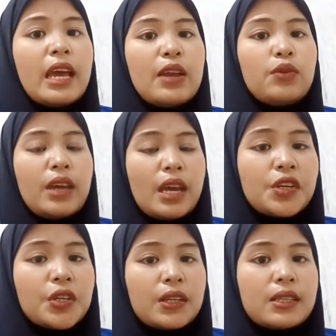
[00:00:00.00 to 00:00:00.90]

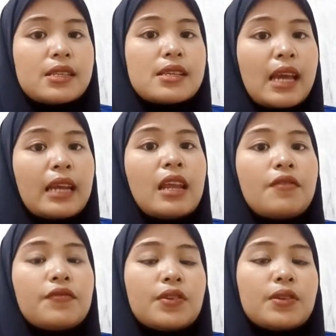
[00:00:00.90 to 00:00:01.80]
Educations can
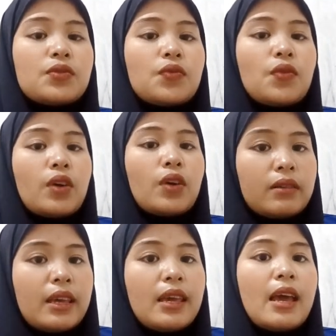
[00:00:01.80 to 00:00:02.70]
influence
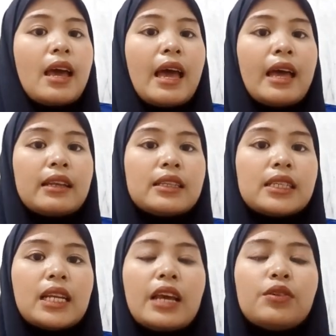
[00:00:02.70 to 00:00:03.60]
vocabulary
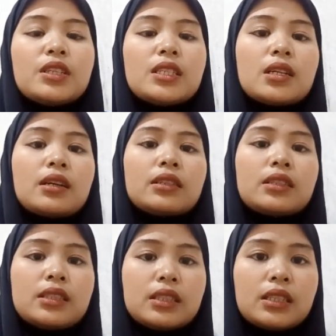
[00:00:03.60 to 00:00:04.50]
and language
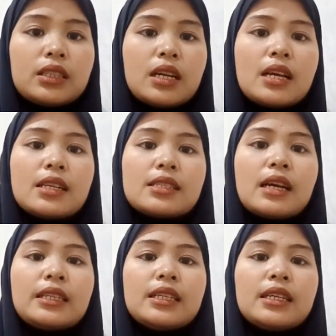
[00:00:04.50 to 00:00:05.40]
structure,
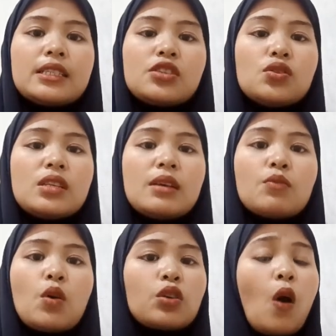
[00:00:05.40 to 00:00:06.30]
such as using
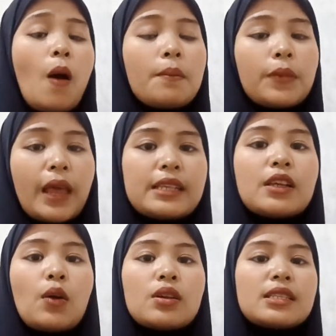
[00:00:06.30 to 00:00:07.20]
more complex
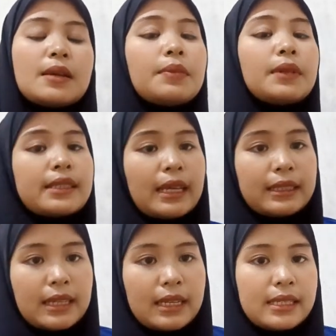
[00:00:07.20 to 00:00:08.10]
or simple
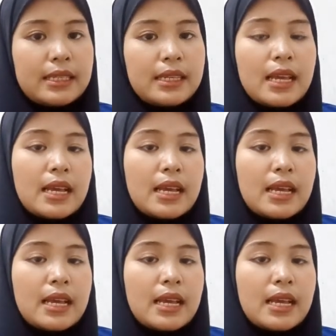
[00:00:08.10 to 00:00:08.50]
sentence.